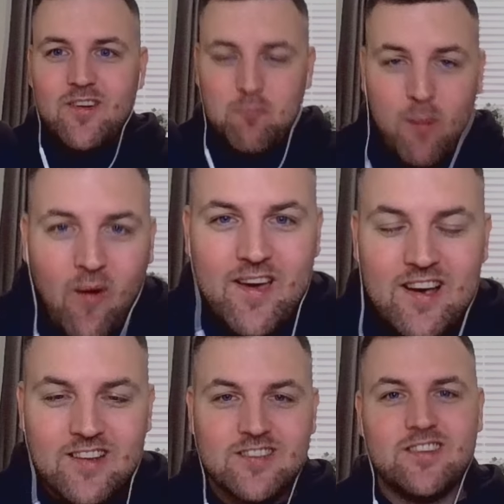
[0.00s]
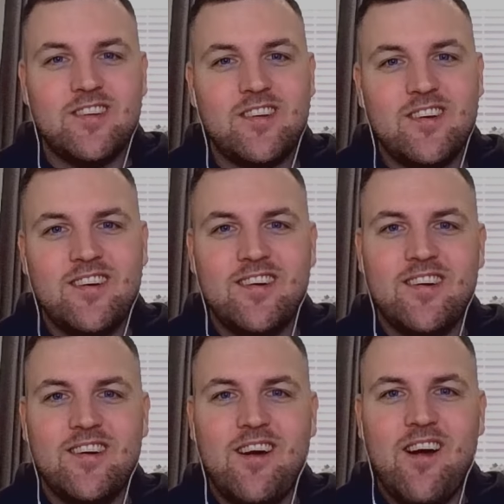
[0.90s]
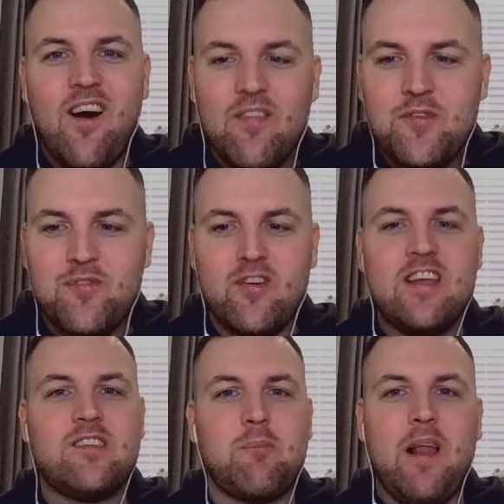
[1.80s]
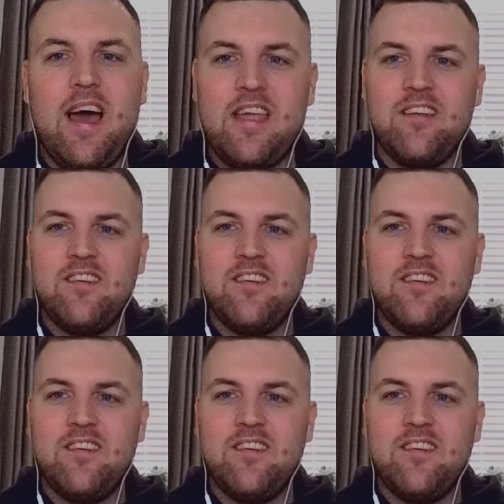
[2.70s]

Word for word: Bias on the free to play.